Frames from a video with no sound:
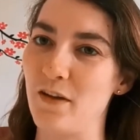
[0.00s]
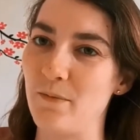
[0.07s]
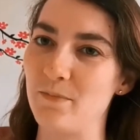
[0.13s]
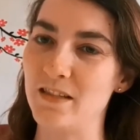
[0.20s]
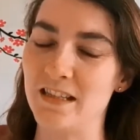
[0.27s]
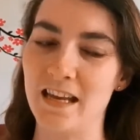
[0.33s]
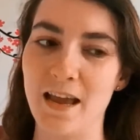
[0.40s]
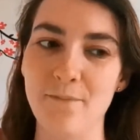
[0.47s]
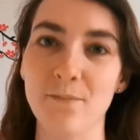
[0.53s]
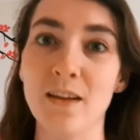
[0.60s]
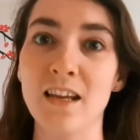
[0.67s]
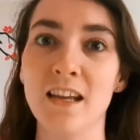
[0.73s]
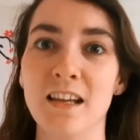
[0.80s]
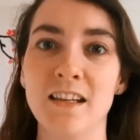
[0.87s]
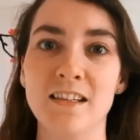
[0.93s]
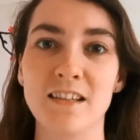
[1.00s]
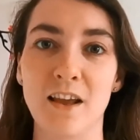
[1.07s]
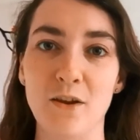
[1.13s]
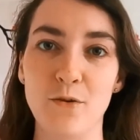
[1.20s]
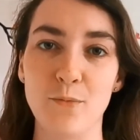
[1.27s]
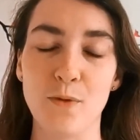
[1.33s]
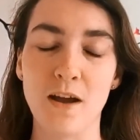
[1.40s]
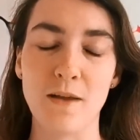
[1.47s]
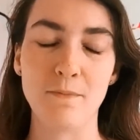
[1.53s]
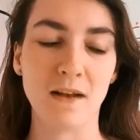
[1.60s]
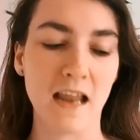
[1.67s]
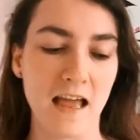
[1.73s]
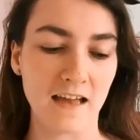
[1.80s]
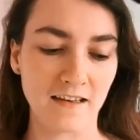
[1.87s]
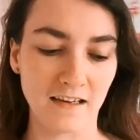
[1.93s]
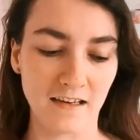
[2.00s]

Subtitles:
MCM. So my plan